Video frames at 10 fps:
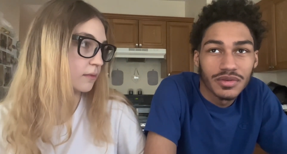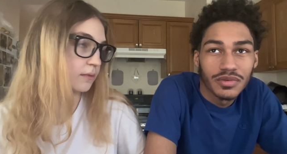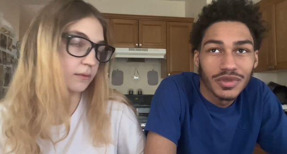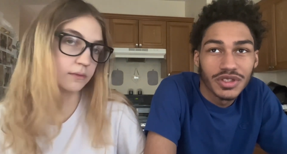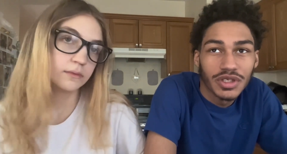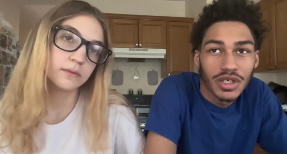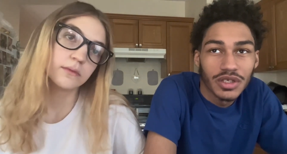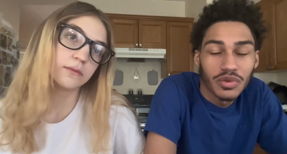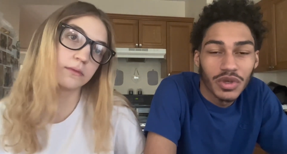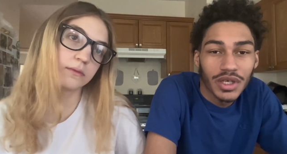Speaker 1: we
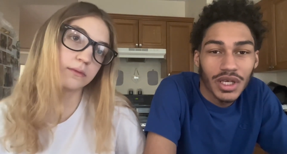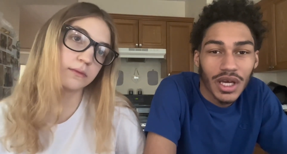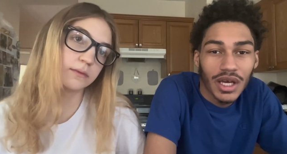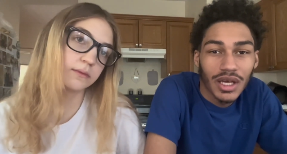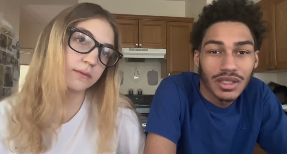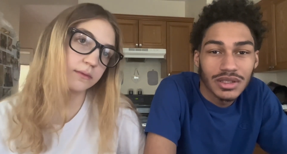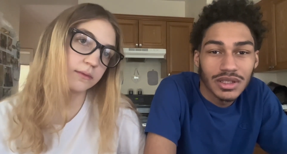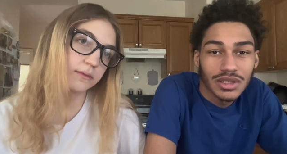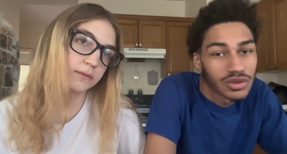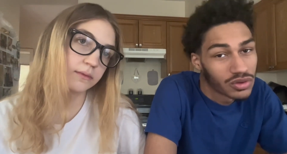started to work at
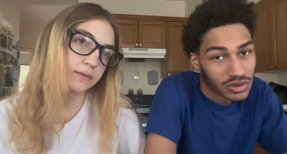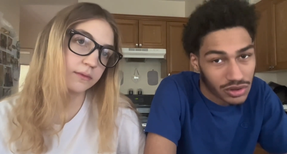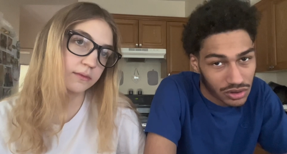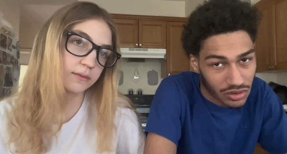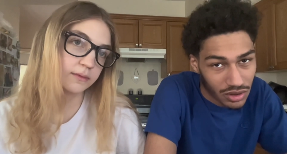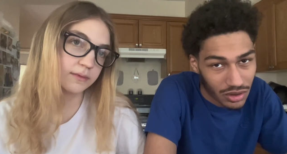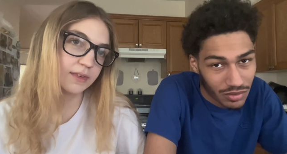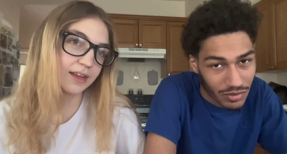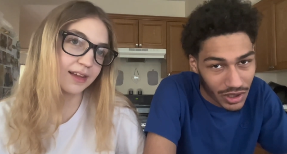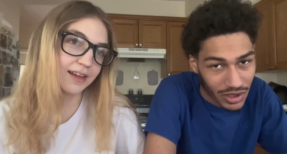this grocery store
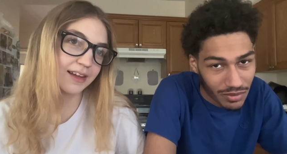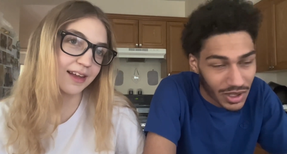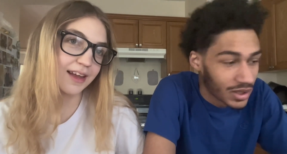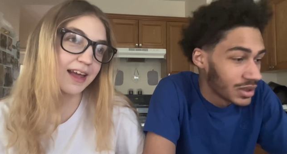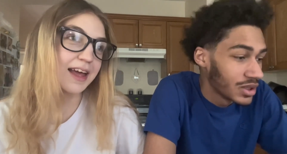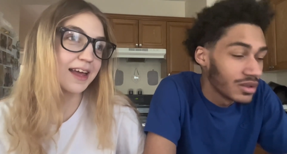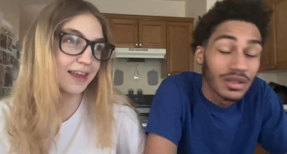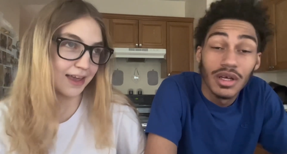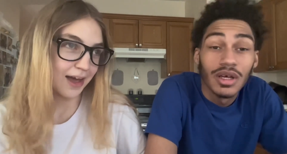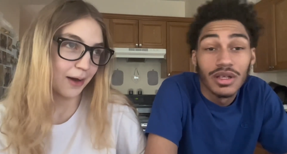called Market Basket.
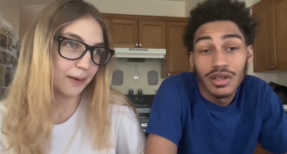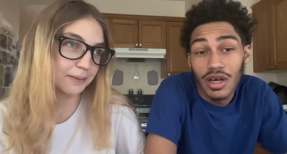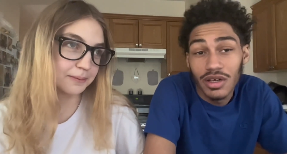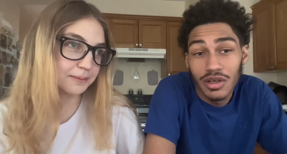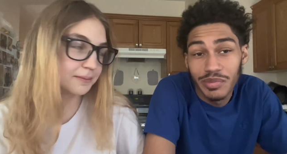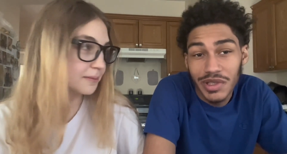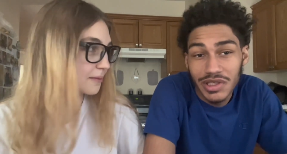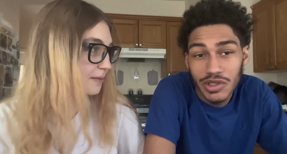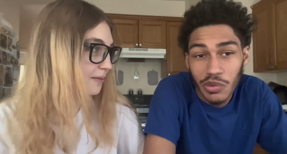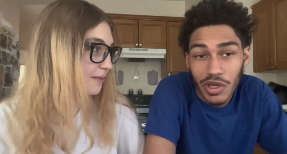Yeah, not a good
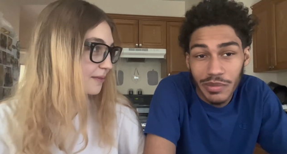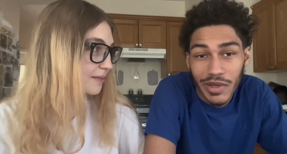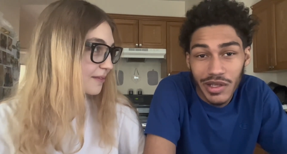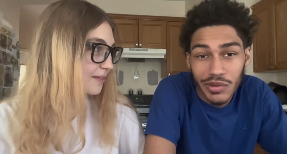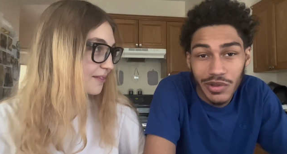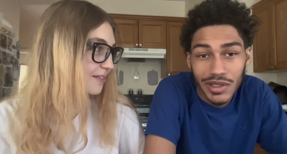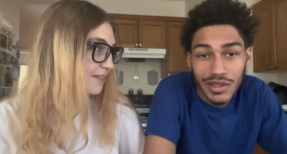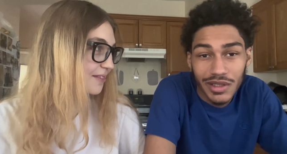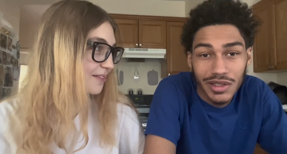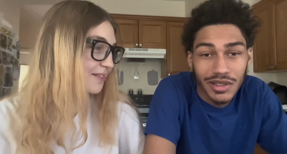place to work, by the
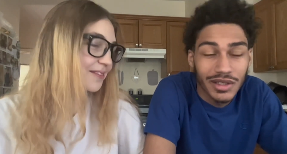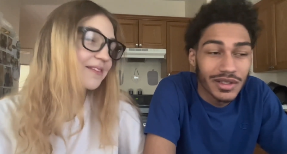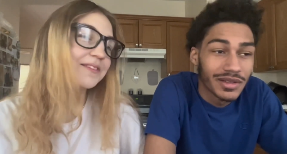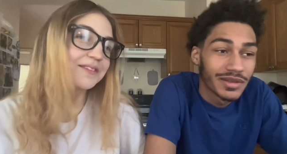way. Uh,